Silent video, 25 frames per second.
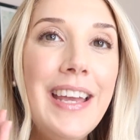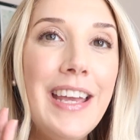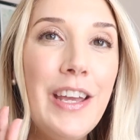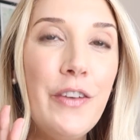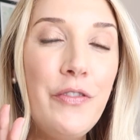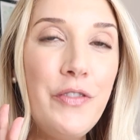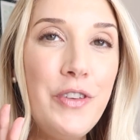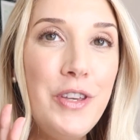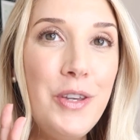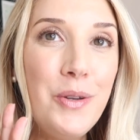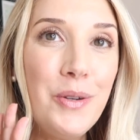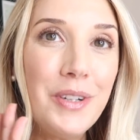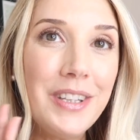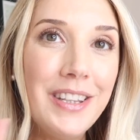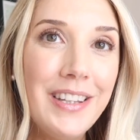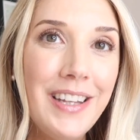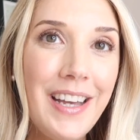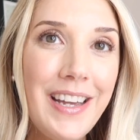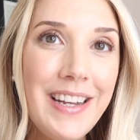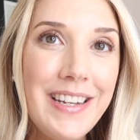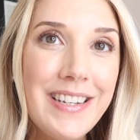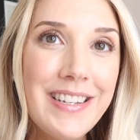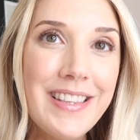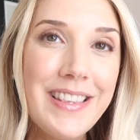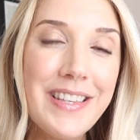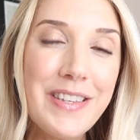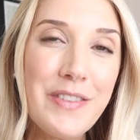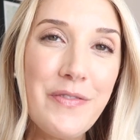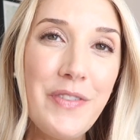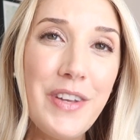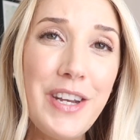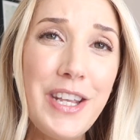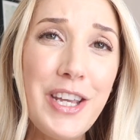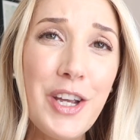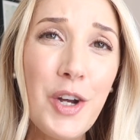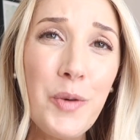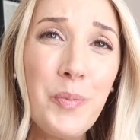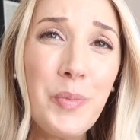If you liked this
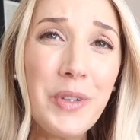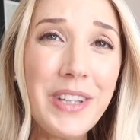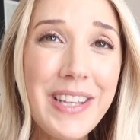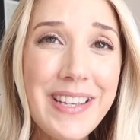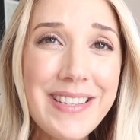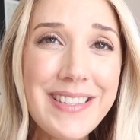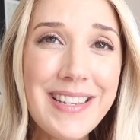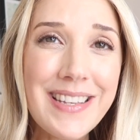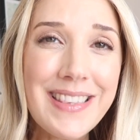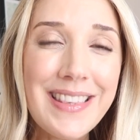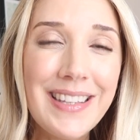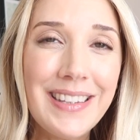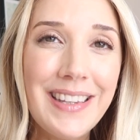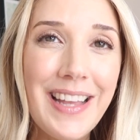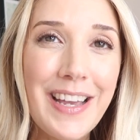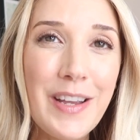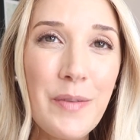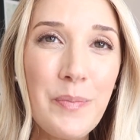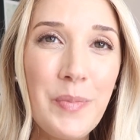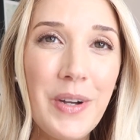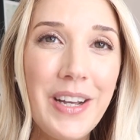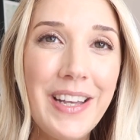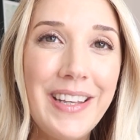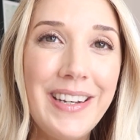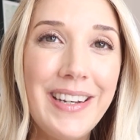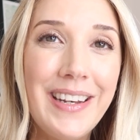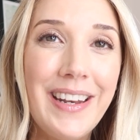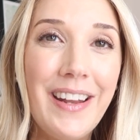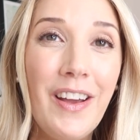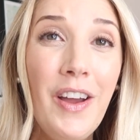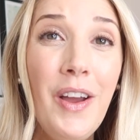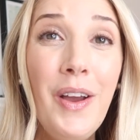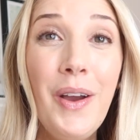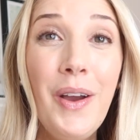video, please hit the like button